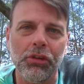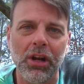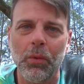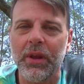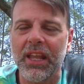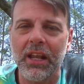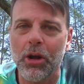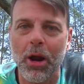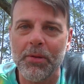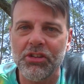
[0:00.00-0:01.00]
You know, we get
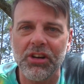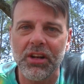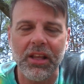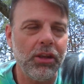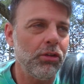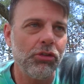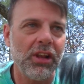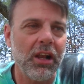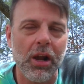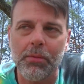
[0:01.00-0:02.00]
garbage in,
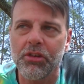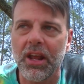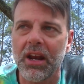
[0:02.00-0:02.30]
usually a garbage